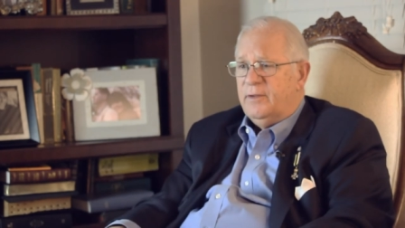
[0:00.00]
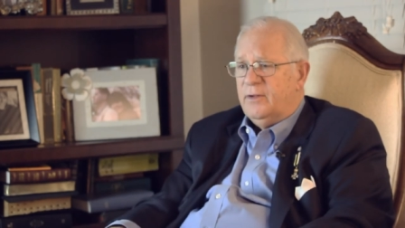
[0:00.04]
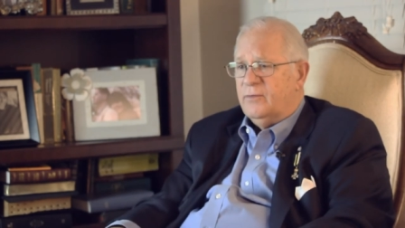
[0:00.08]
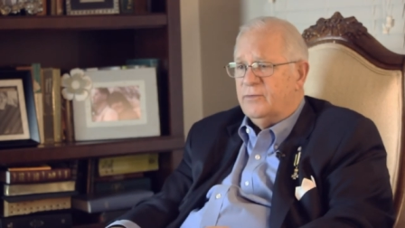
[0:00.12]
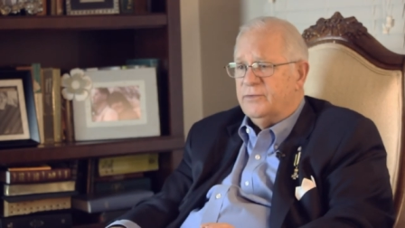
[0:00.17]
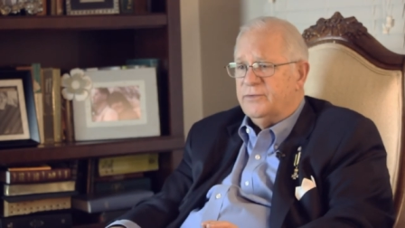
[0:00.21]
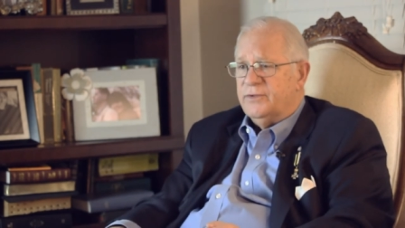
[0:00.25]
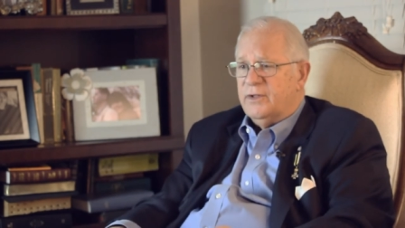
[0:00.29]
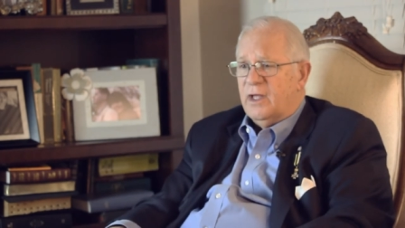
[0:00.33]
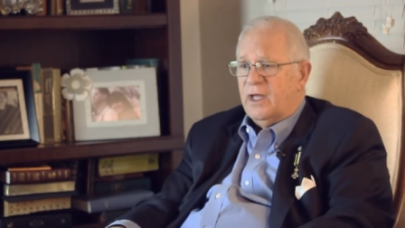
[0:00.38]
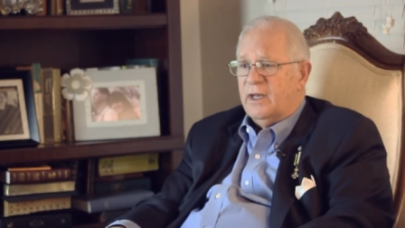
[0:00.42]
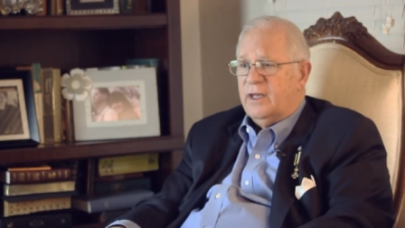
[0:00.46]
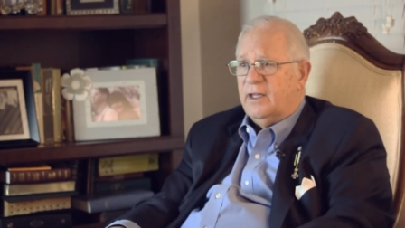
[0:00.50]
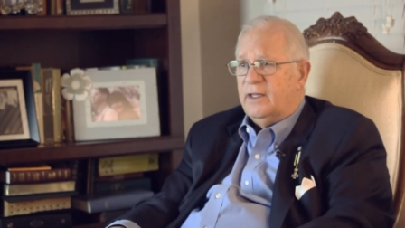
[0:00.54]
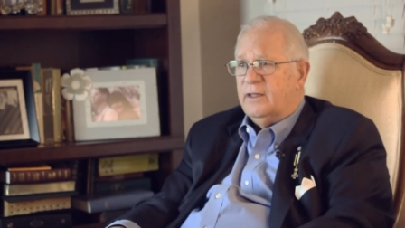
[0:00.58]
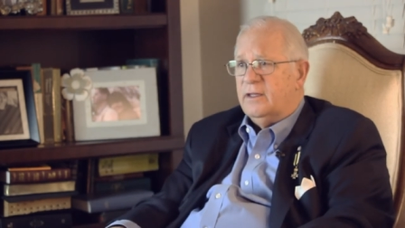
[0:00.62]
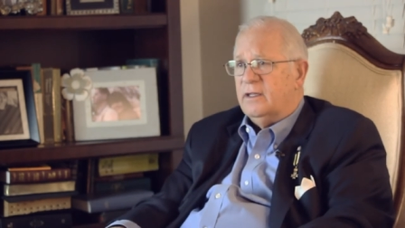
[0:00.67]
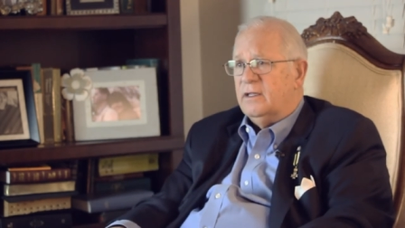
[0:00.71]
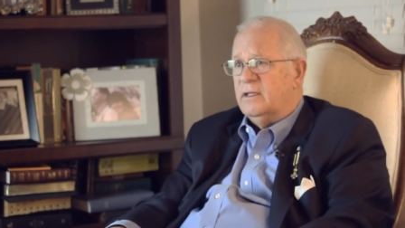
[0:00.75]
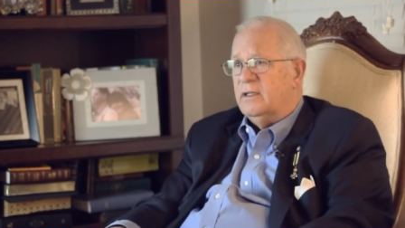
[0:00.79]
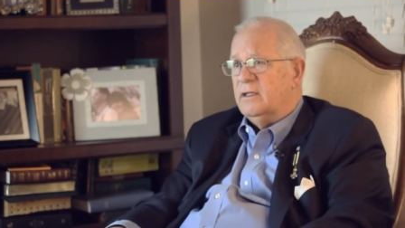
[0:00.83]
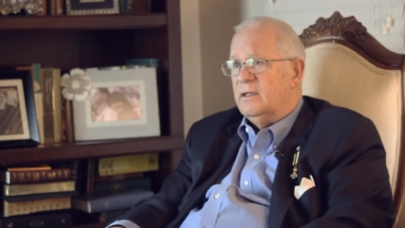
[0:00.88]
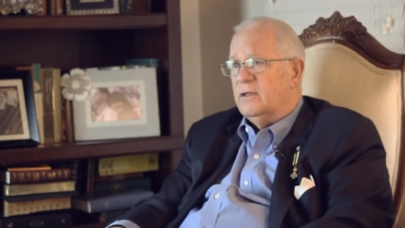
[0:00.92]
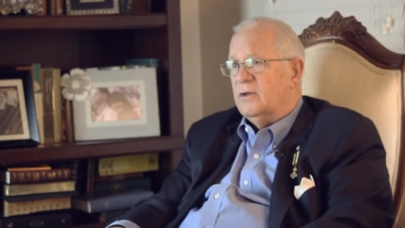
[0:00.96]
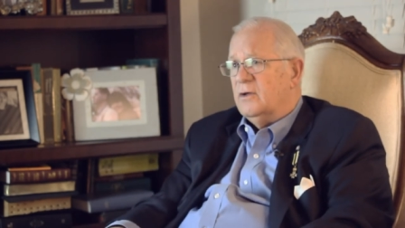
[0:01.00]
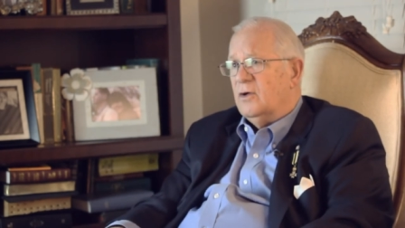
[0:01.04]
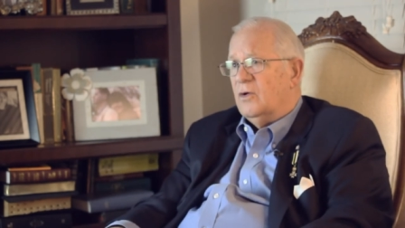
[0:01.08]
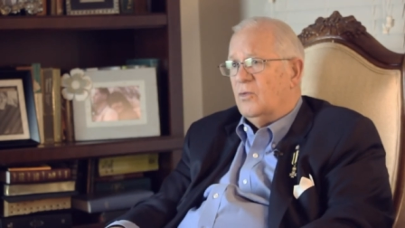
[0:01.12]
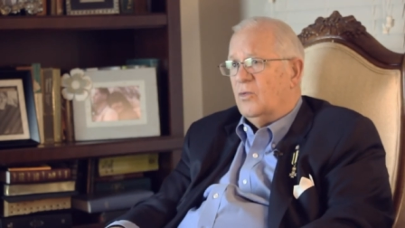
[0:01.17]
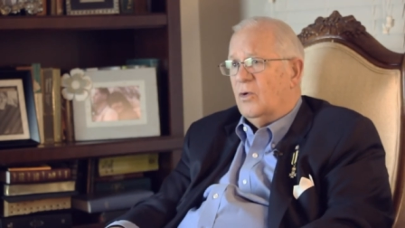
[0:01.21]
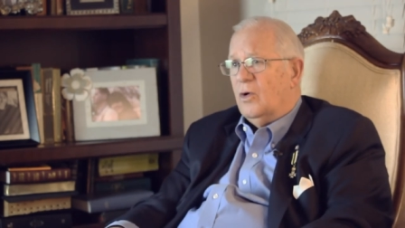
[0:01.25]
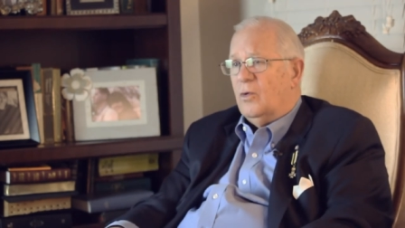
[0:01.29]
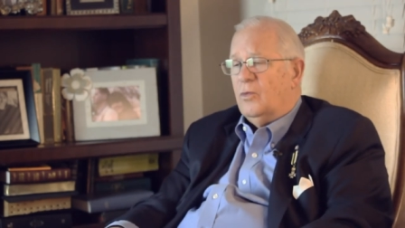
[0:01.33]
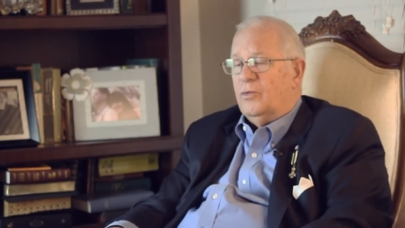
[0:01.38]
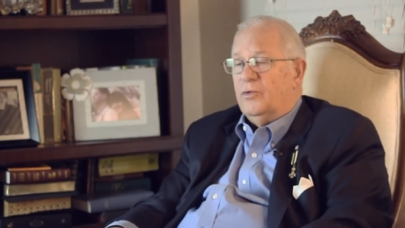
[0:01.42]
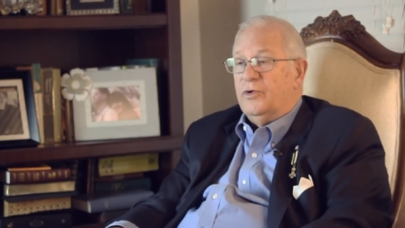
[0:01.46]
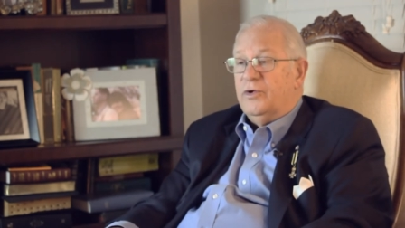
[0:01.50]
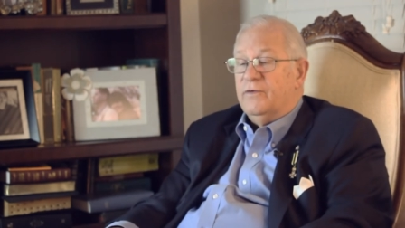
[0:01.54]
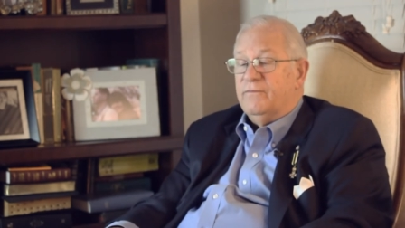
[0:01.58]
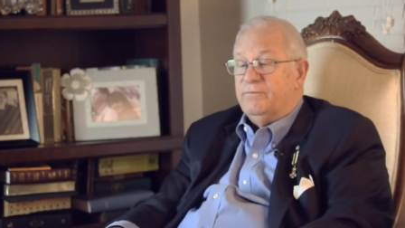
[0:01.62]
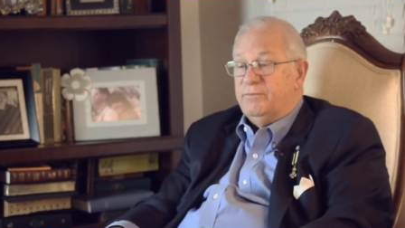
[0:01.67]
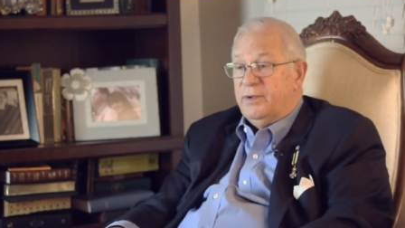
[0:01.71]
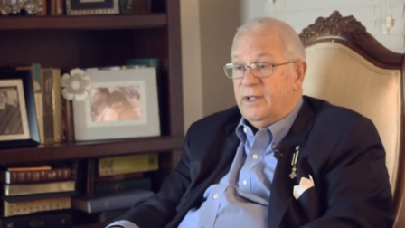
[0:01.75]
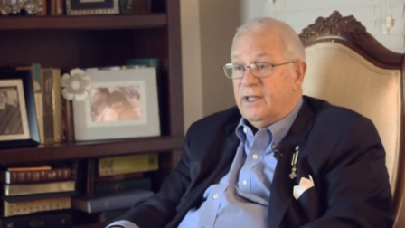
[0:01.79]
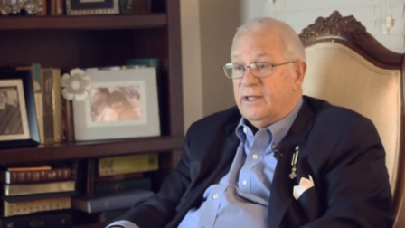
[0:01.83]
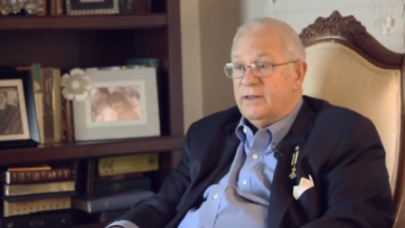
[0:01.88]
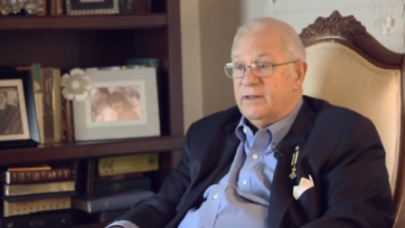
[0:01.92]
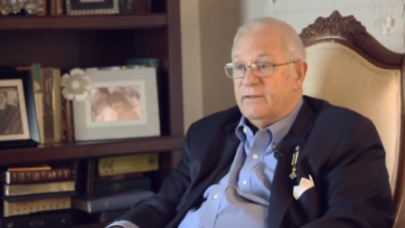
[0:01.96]
He was not in the what would have
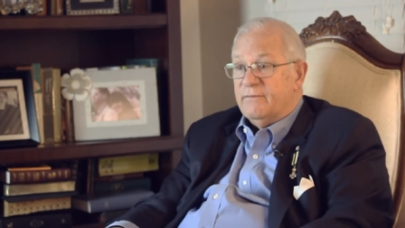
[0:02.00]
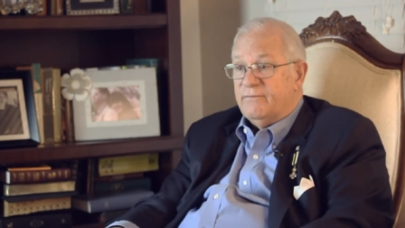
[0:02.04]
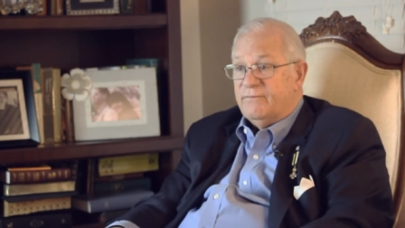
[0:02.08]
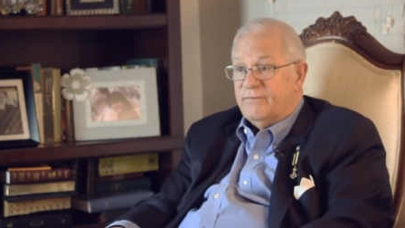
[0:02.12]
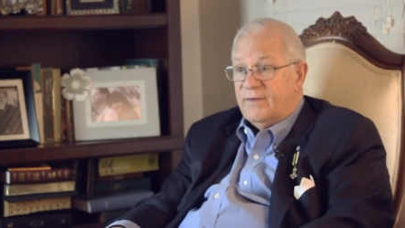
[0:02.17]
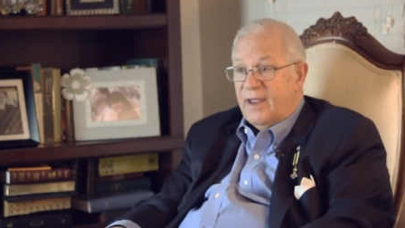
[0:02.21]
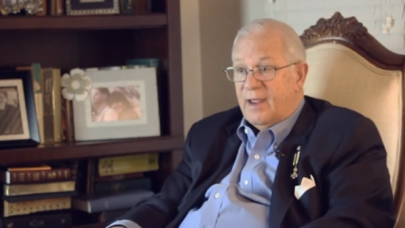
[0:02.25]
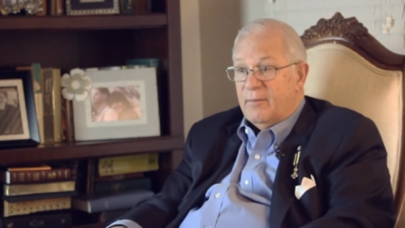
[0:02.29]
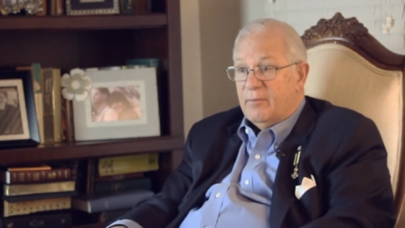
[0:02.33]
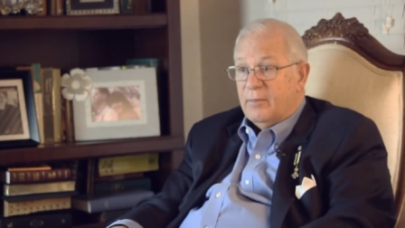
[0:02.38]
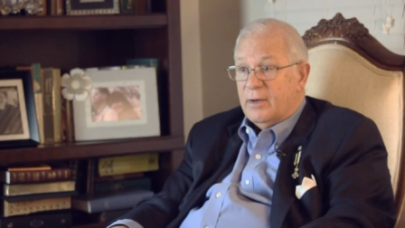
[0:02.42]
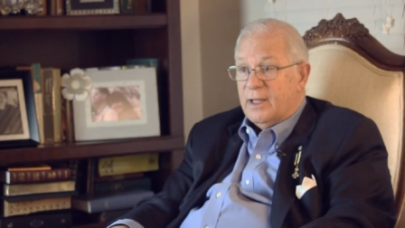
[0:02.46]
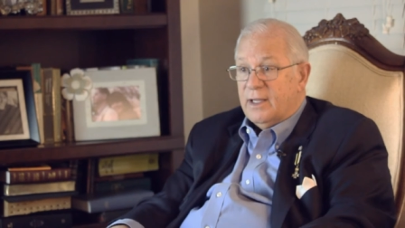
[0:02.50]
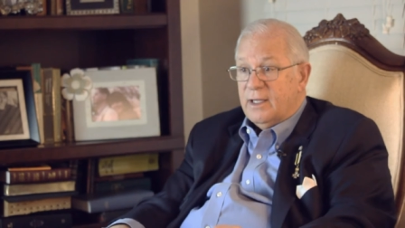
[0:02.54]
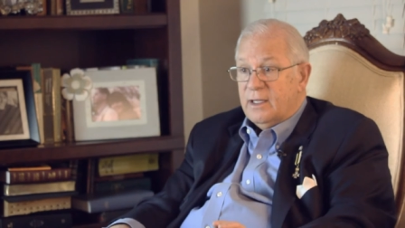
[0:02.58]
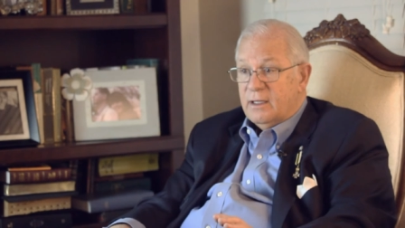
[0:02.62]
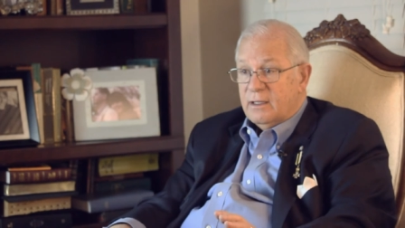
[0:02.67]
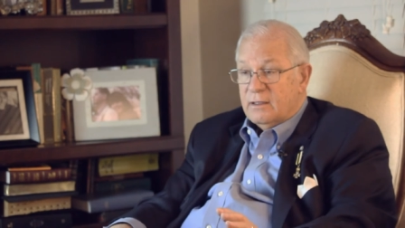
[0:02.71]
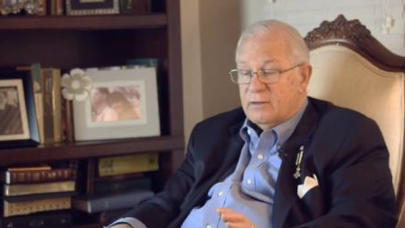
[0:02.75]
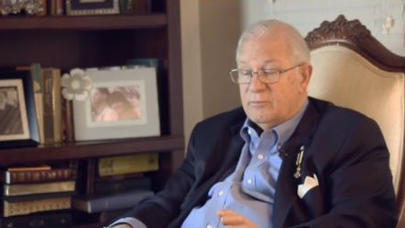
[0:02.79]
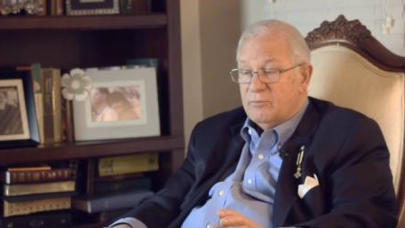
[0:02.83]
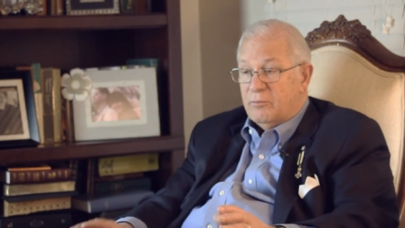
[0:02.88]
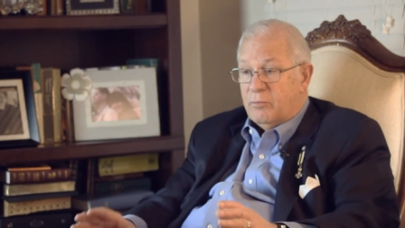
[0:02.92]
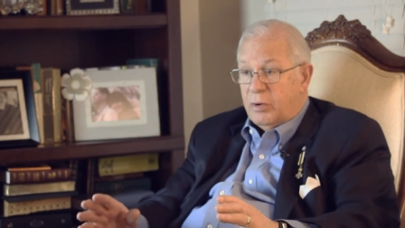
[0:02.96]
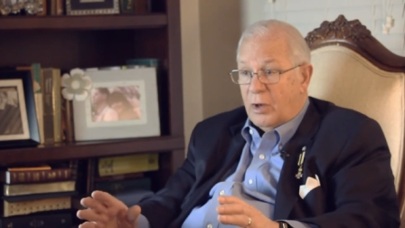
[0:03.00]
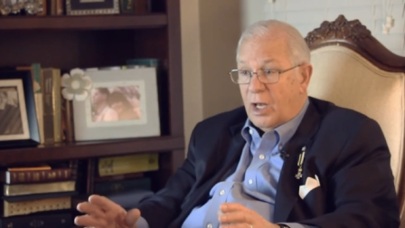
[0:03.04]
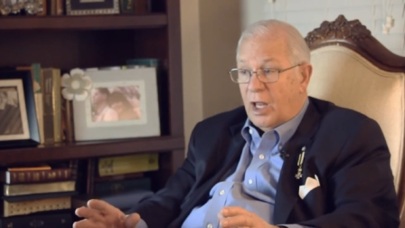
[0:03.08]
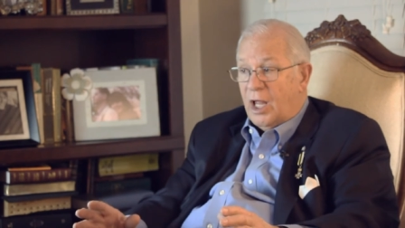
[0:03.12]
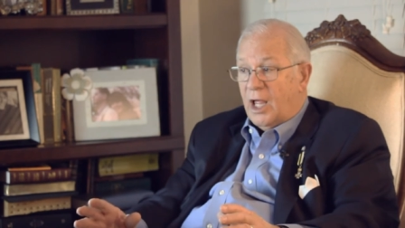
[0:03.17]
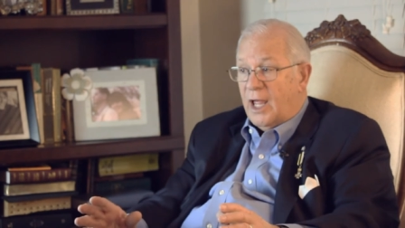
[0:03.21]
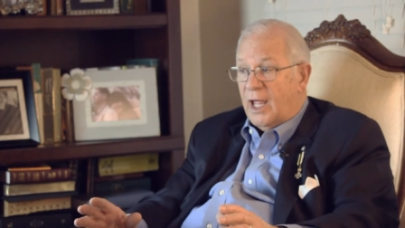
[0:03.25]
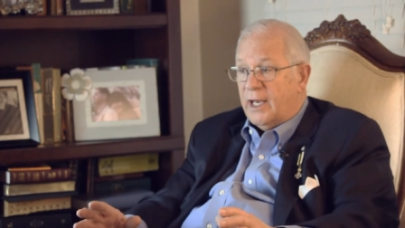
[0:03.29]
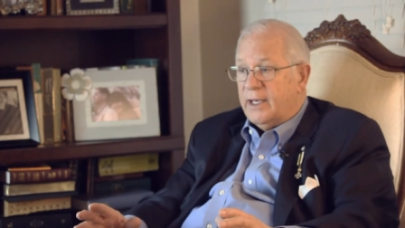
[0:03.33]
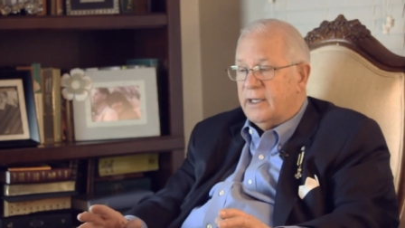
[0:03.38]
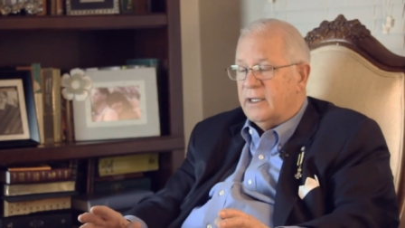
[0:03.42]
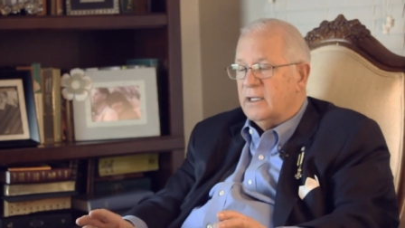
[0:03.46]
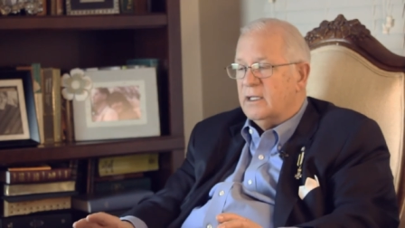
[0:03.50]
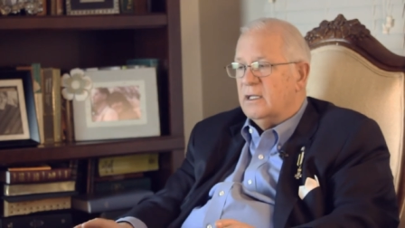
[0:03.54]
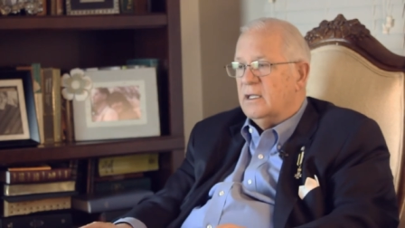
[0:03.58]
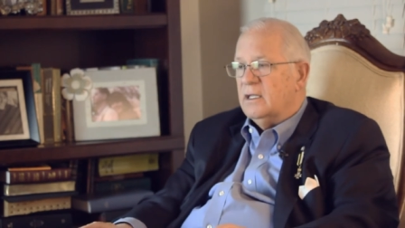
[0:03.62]
been the family plot.